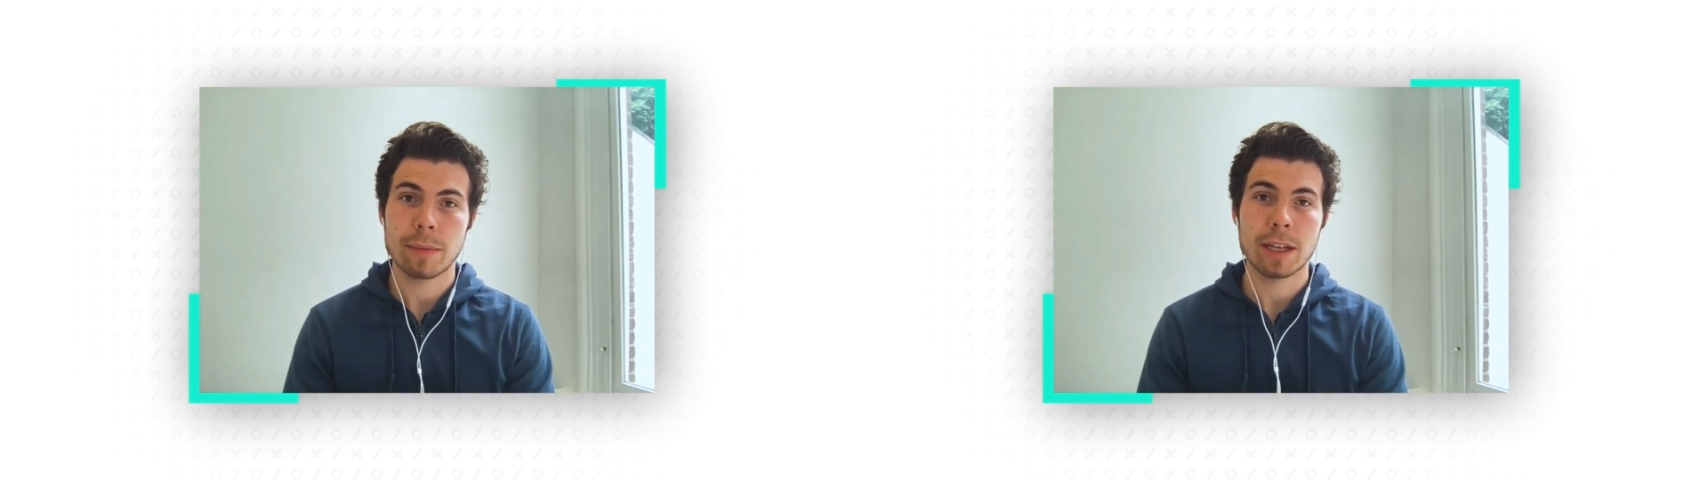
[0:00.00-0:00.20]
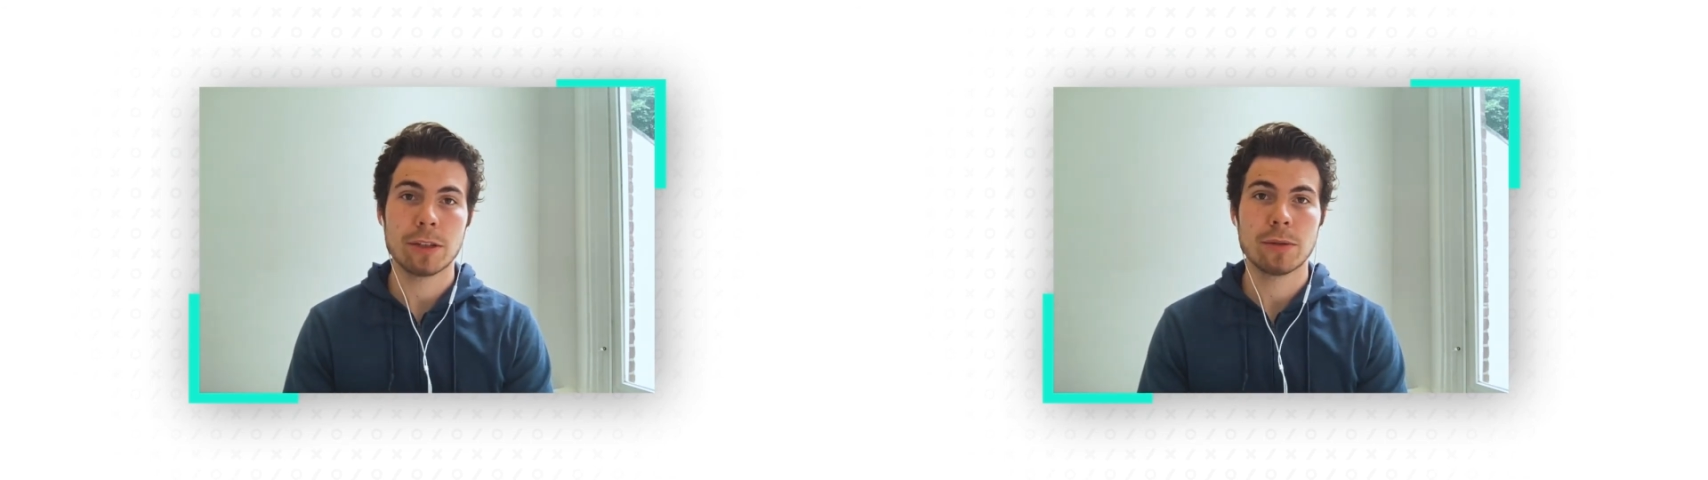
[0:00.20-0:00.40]

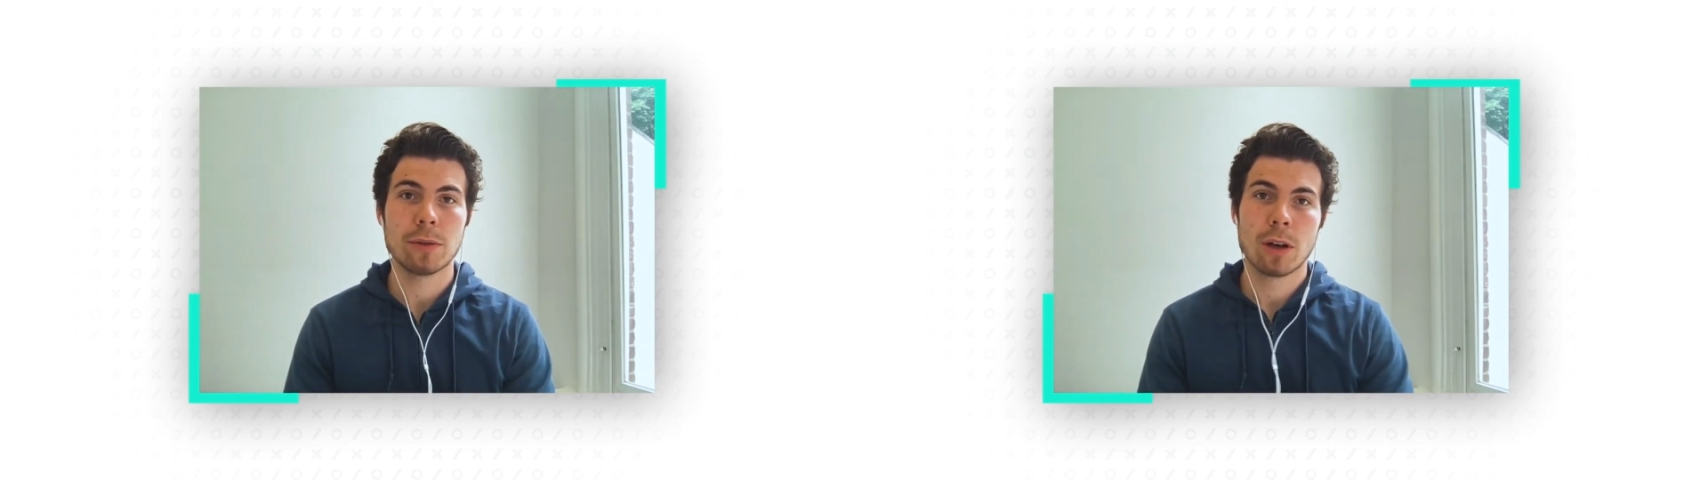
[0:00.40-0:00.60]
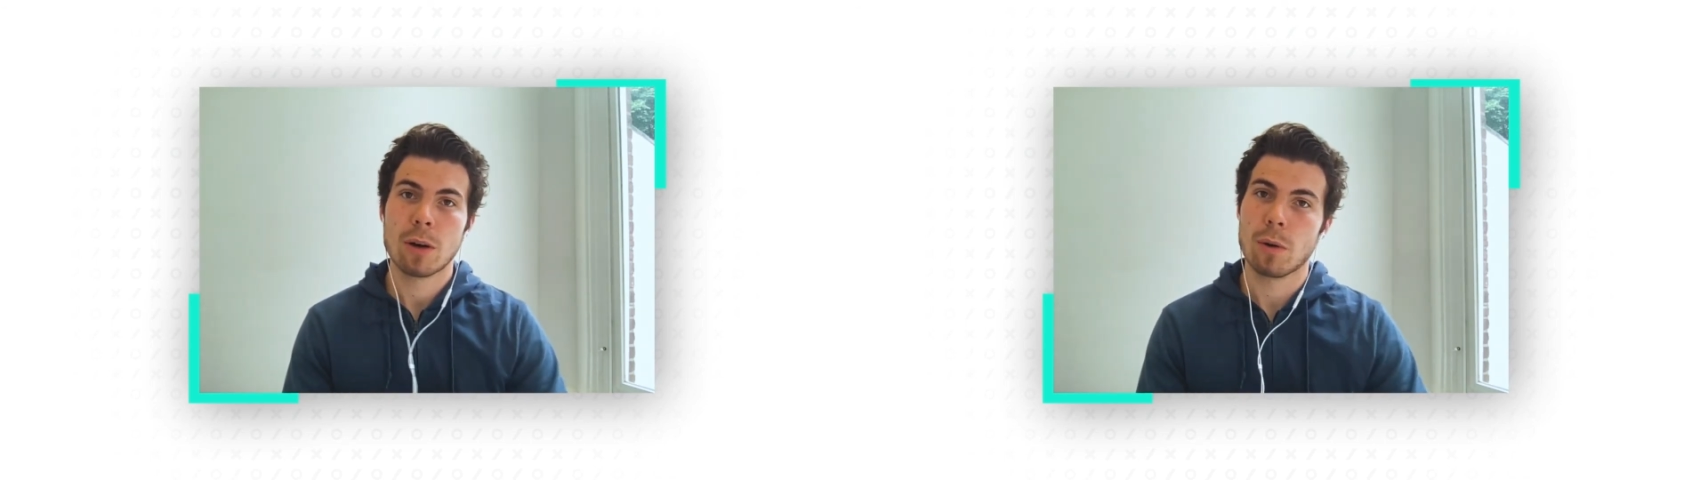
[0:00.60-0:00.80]

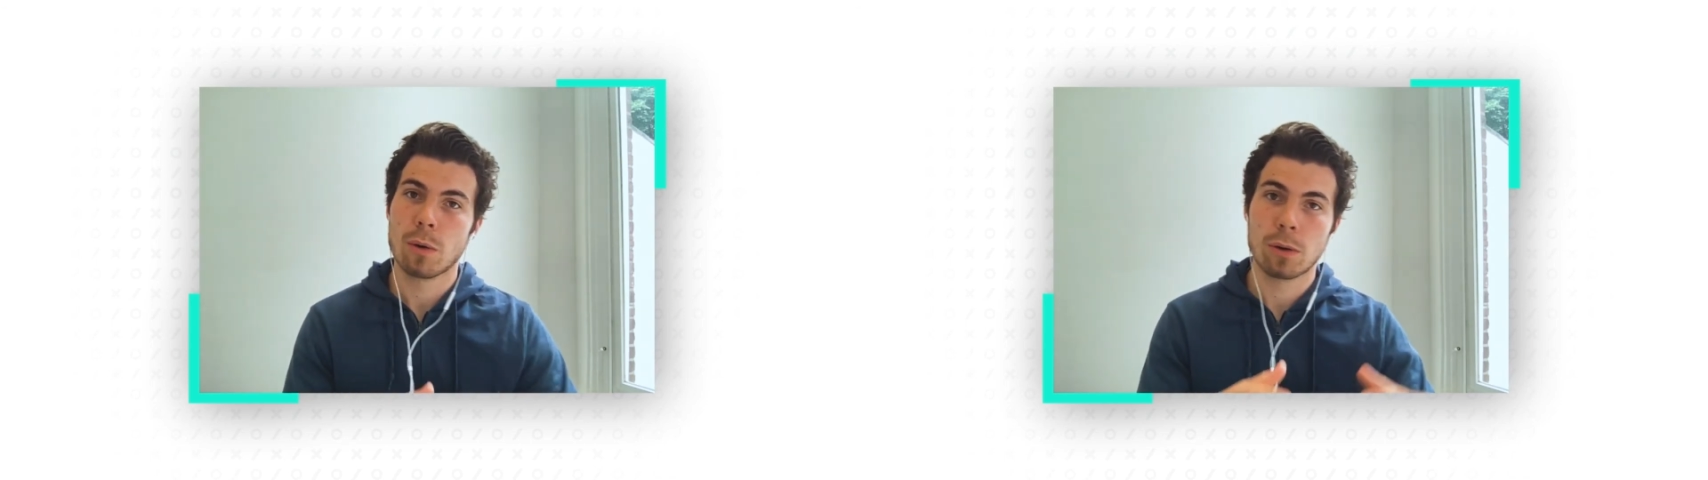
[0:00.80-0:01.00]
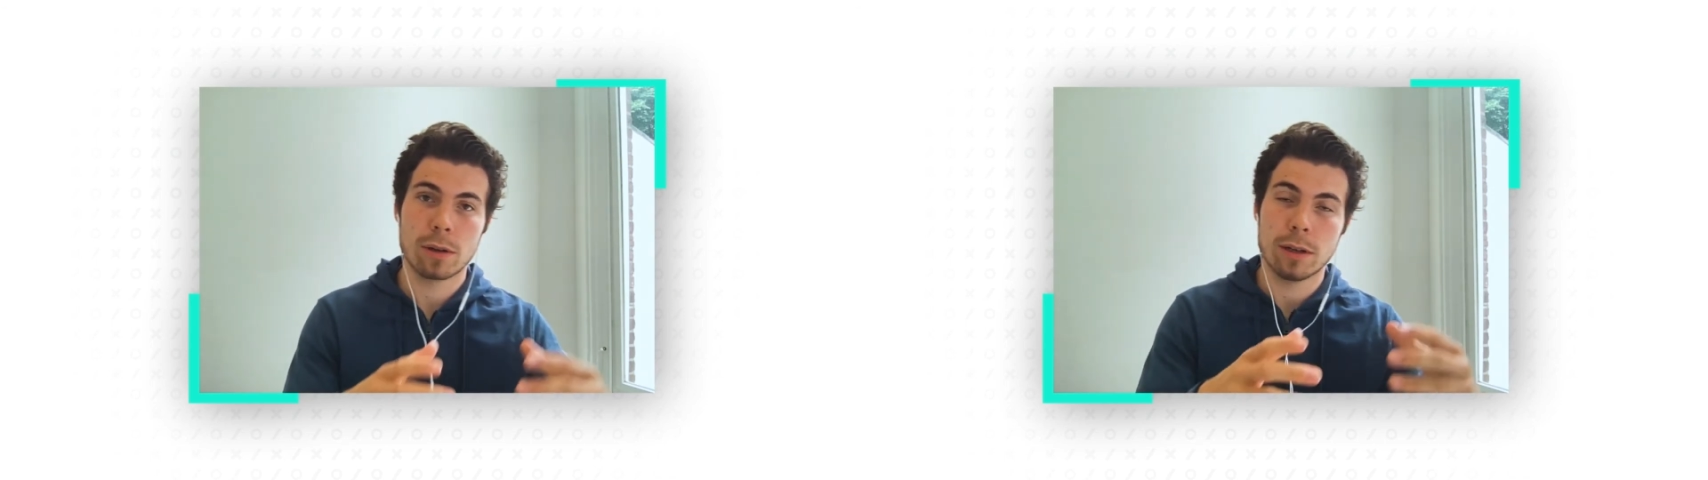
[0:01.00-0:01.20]
menu
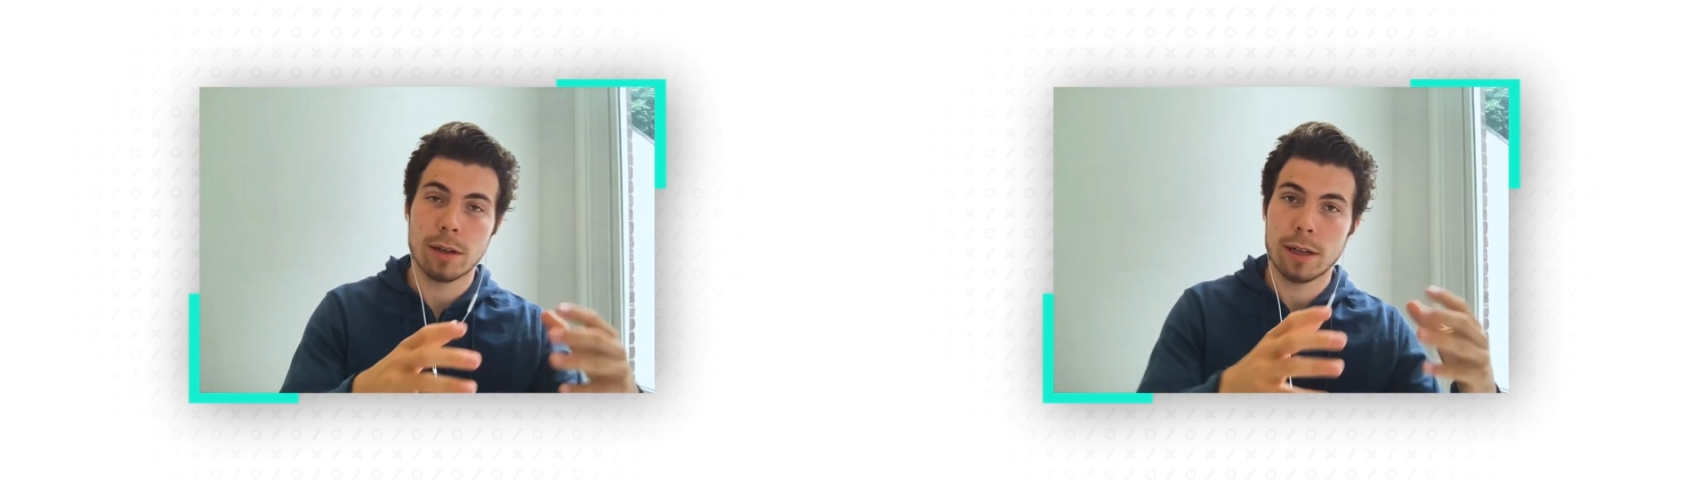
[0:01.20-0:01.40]
or